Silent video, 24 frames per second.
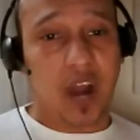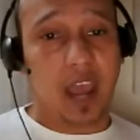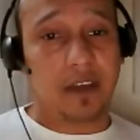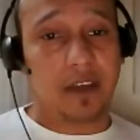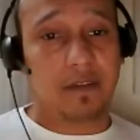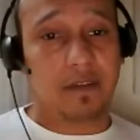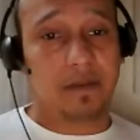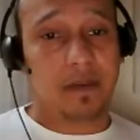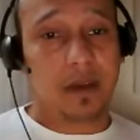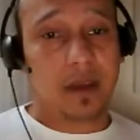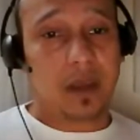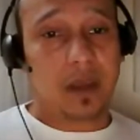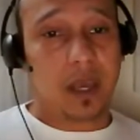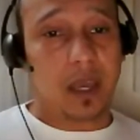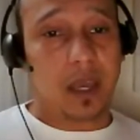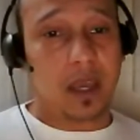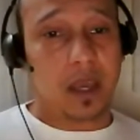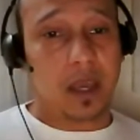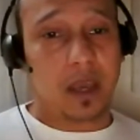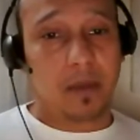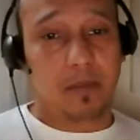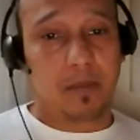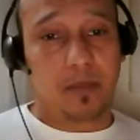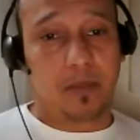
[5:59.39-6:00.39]
Okay, and
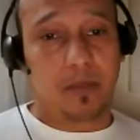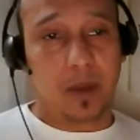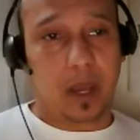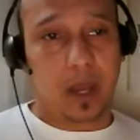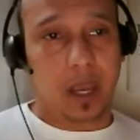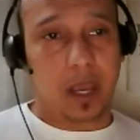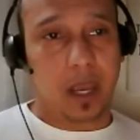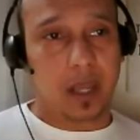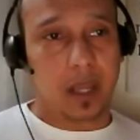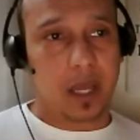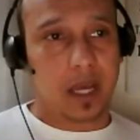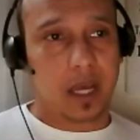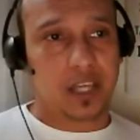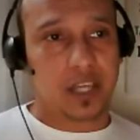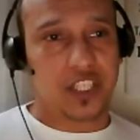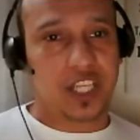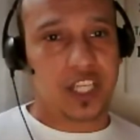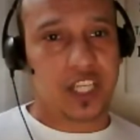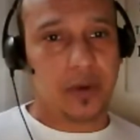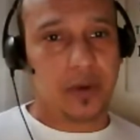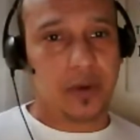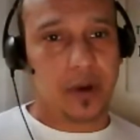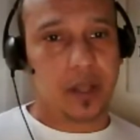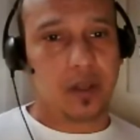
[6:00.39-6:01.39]
all these posts can be, like I
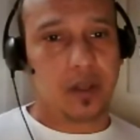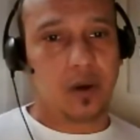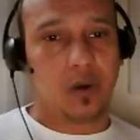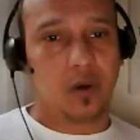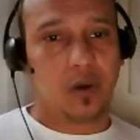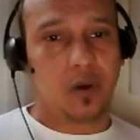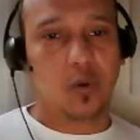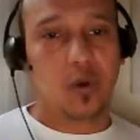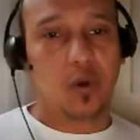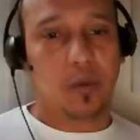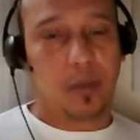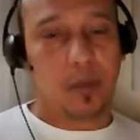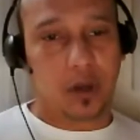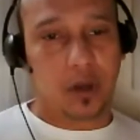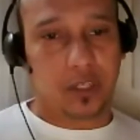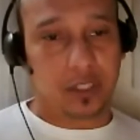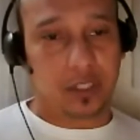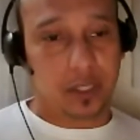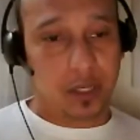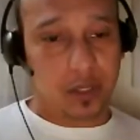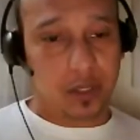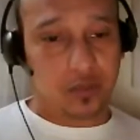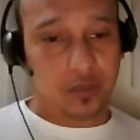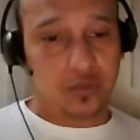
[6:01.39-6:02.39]
said, can be shared on all these
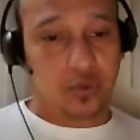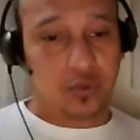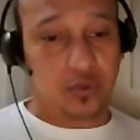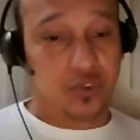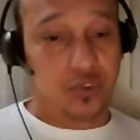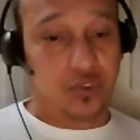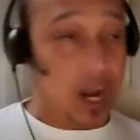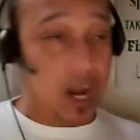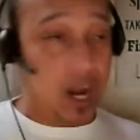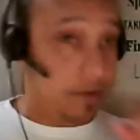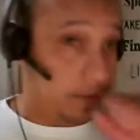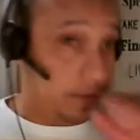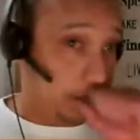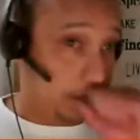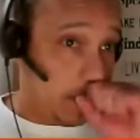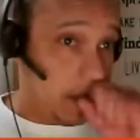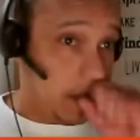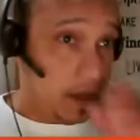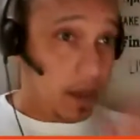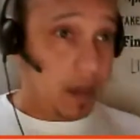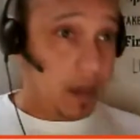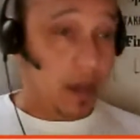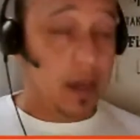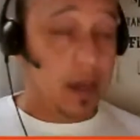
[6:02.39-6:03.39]
places,
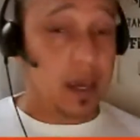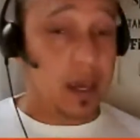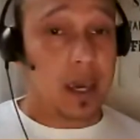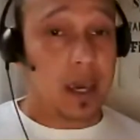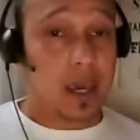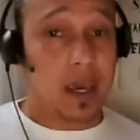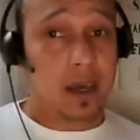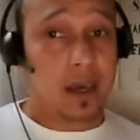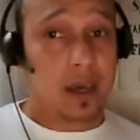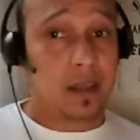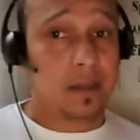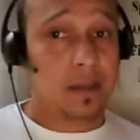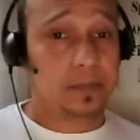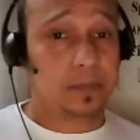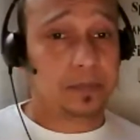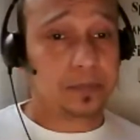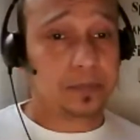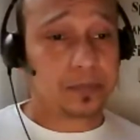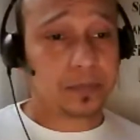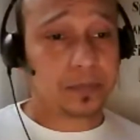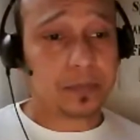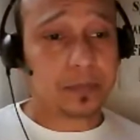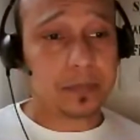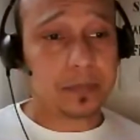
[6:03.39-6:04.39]
including
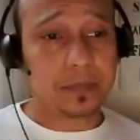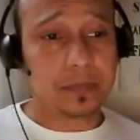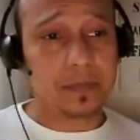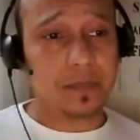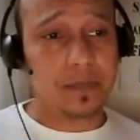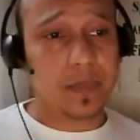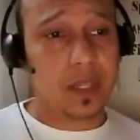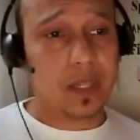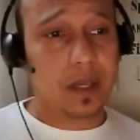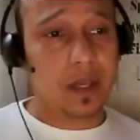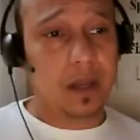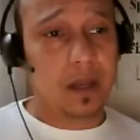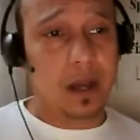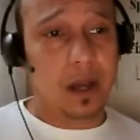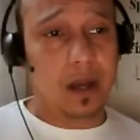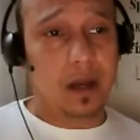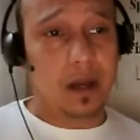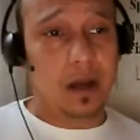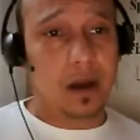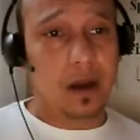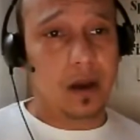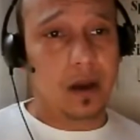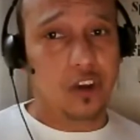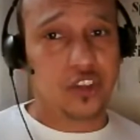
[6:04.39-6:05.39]
Facebook, of course.
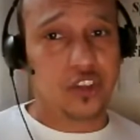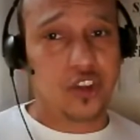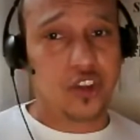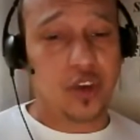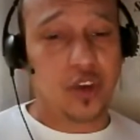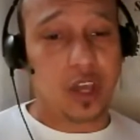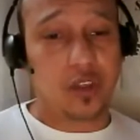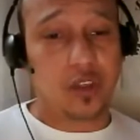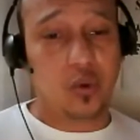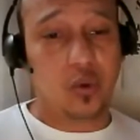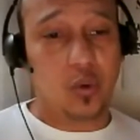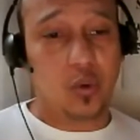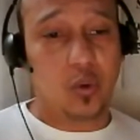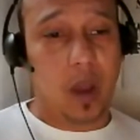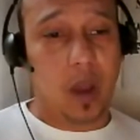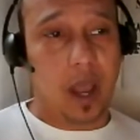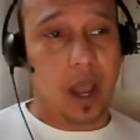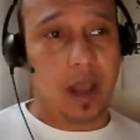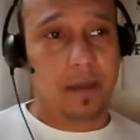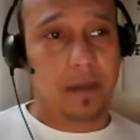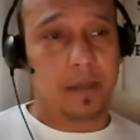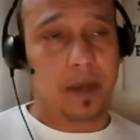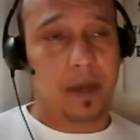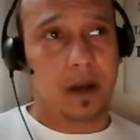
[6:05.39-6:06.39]
Another thing
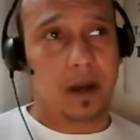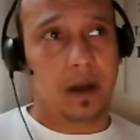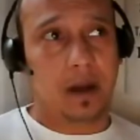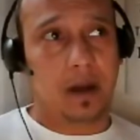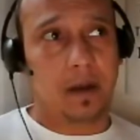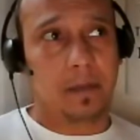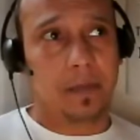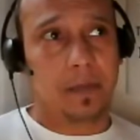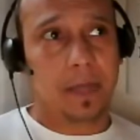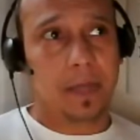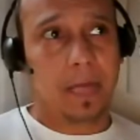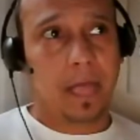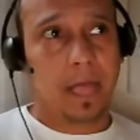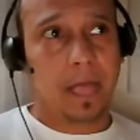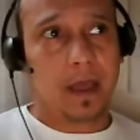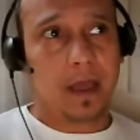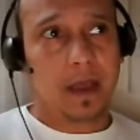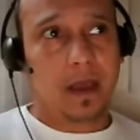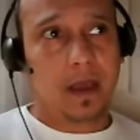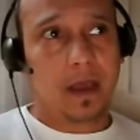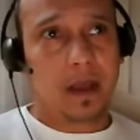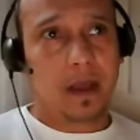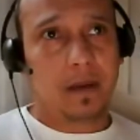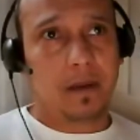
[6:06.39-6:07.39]
that you can do is
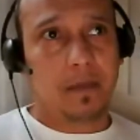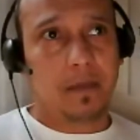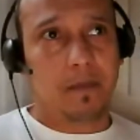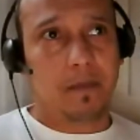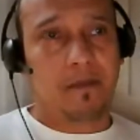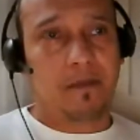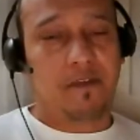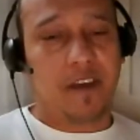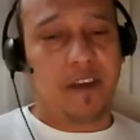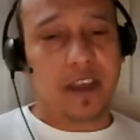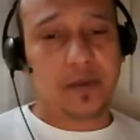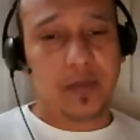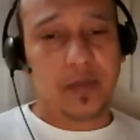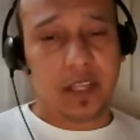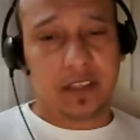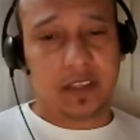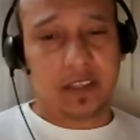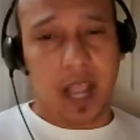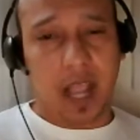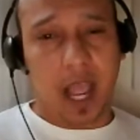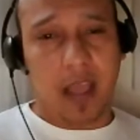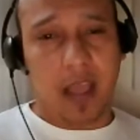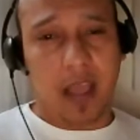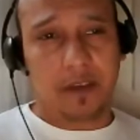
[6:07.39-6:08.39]
you can
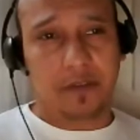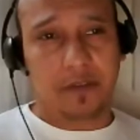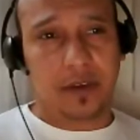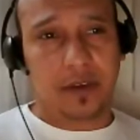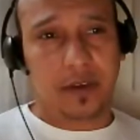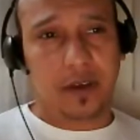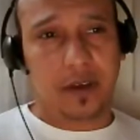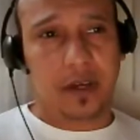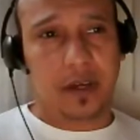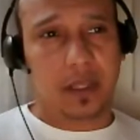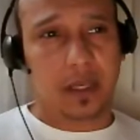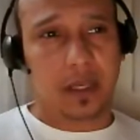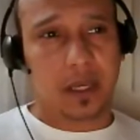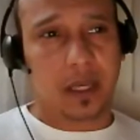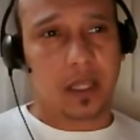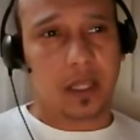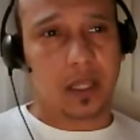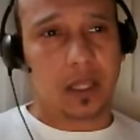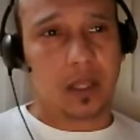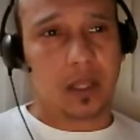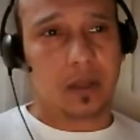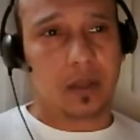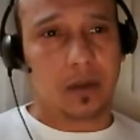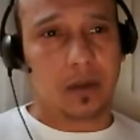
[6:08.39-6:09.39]
upload the whole
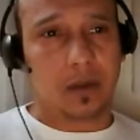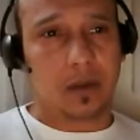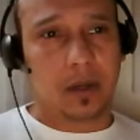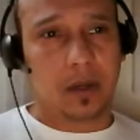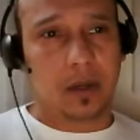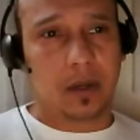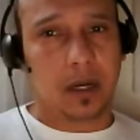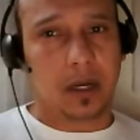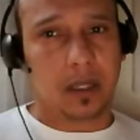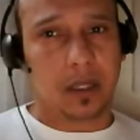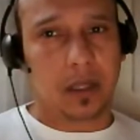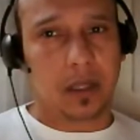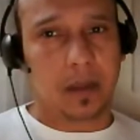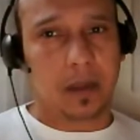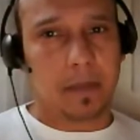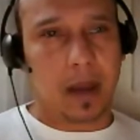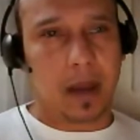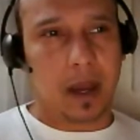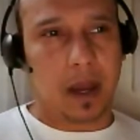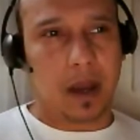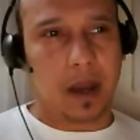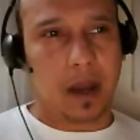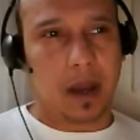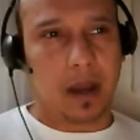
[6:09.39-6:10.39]
just like you do to a
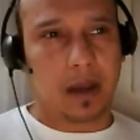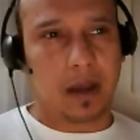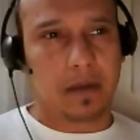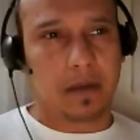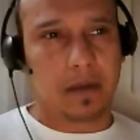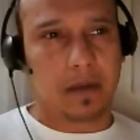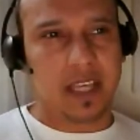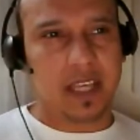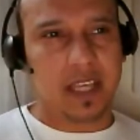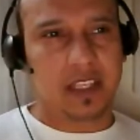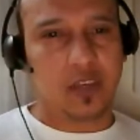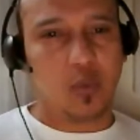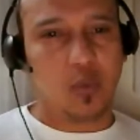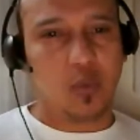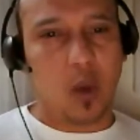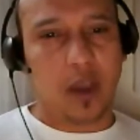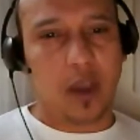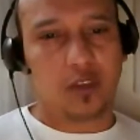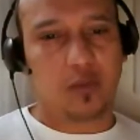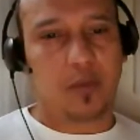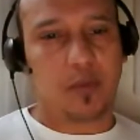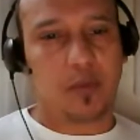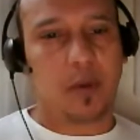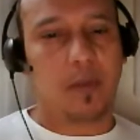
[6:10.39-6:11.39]
slide
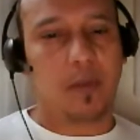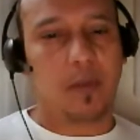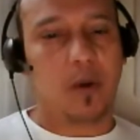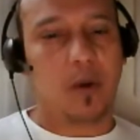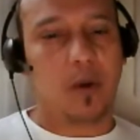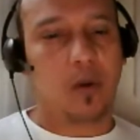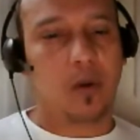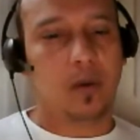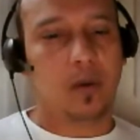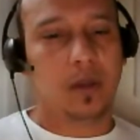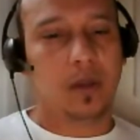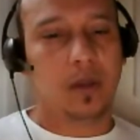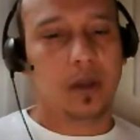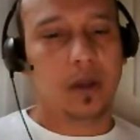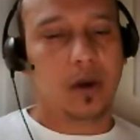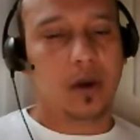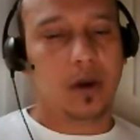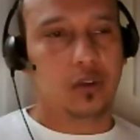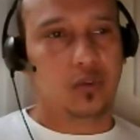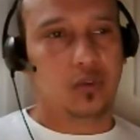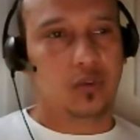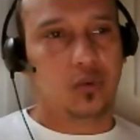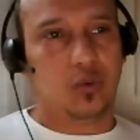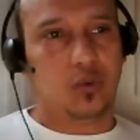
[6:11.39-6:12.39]
share. You
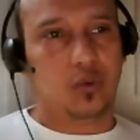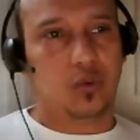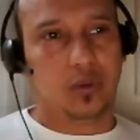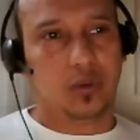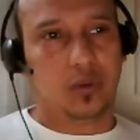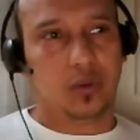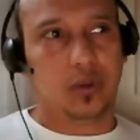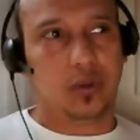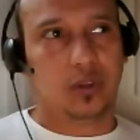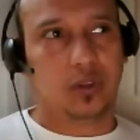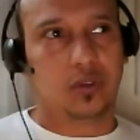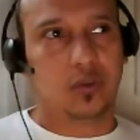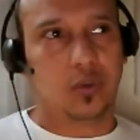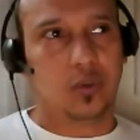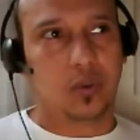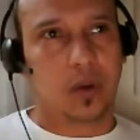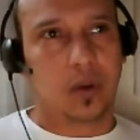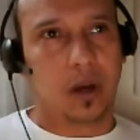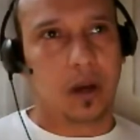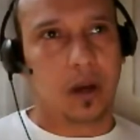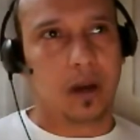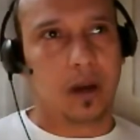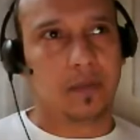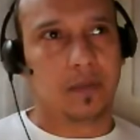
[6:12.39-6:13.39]
can put it on
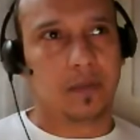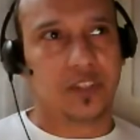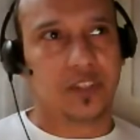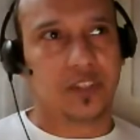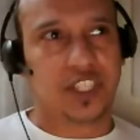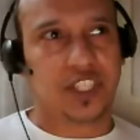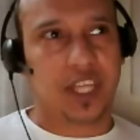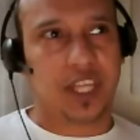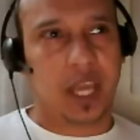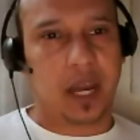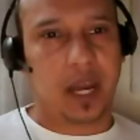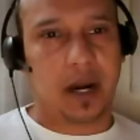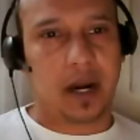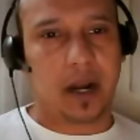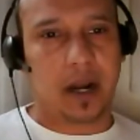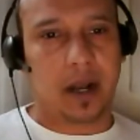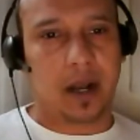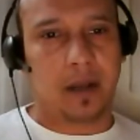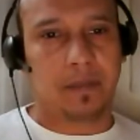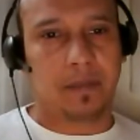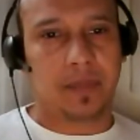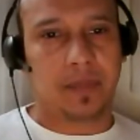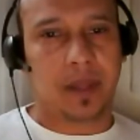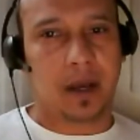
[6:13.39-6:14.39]
Drive and
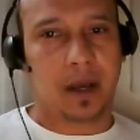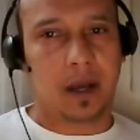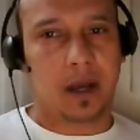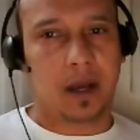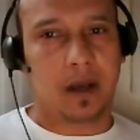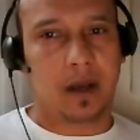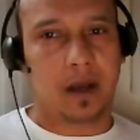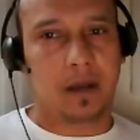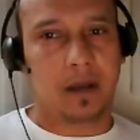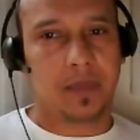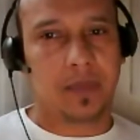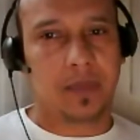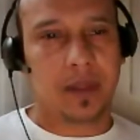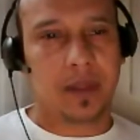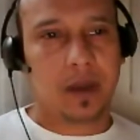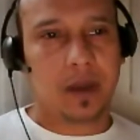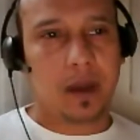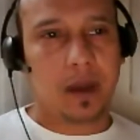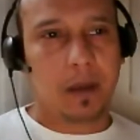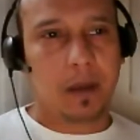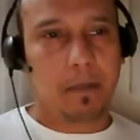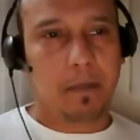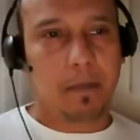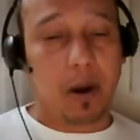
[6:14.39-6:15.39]
share
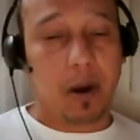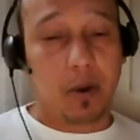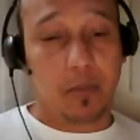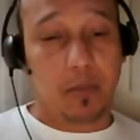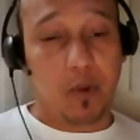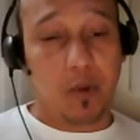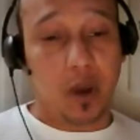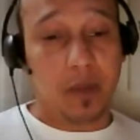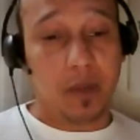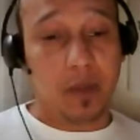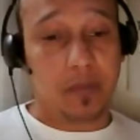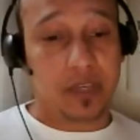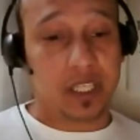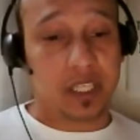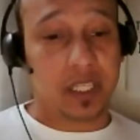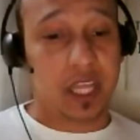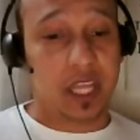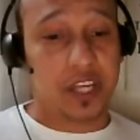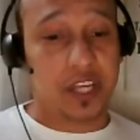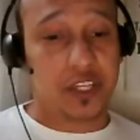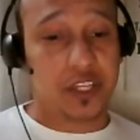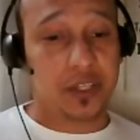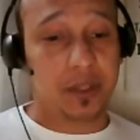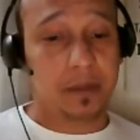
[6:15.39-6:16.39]
it on Google Plus
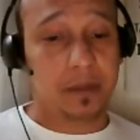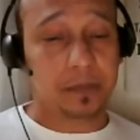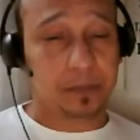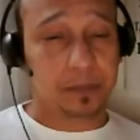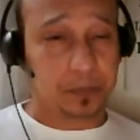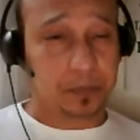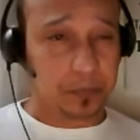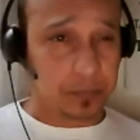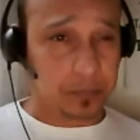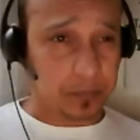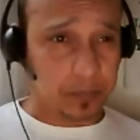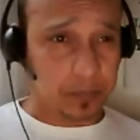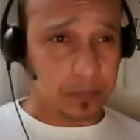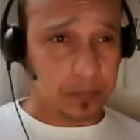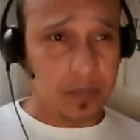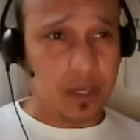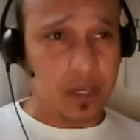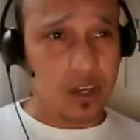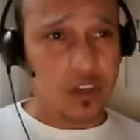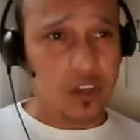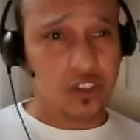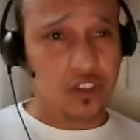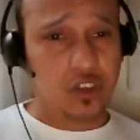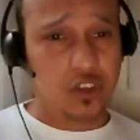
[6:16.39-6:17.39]
through Drive,
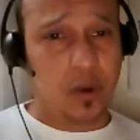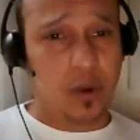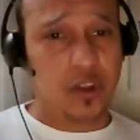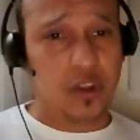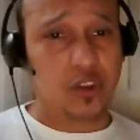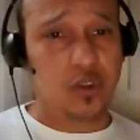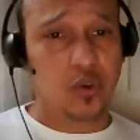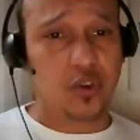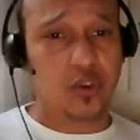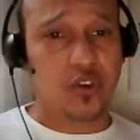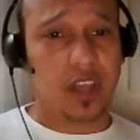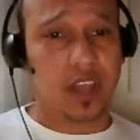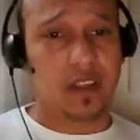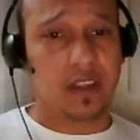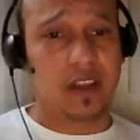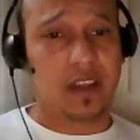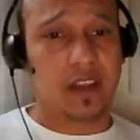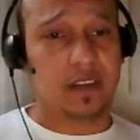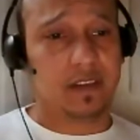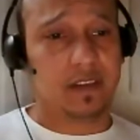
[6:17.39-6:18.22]
and